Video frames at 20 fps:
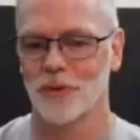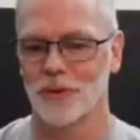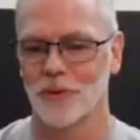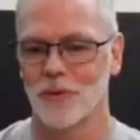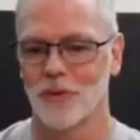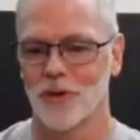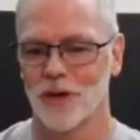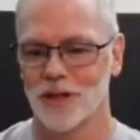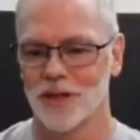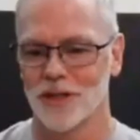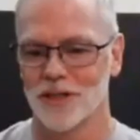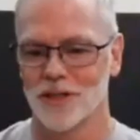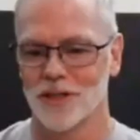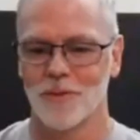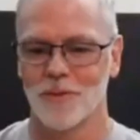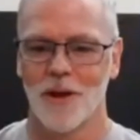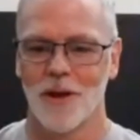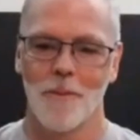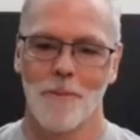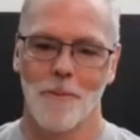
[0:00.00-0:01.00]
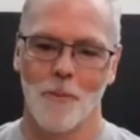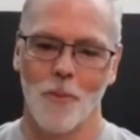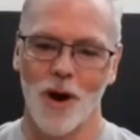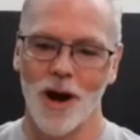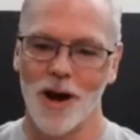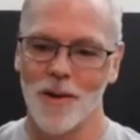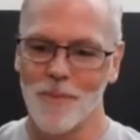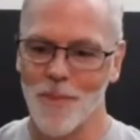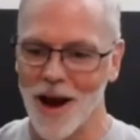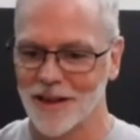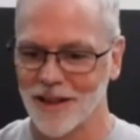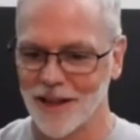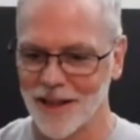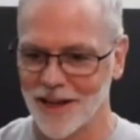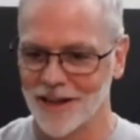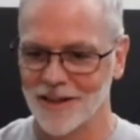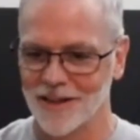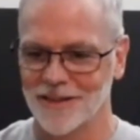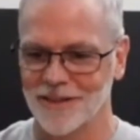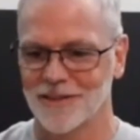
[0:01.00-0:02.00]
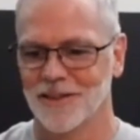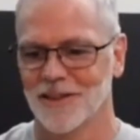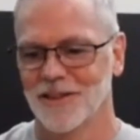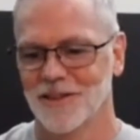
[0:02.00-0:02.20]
was way back then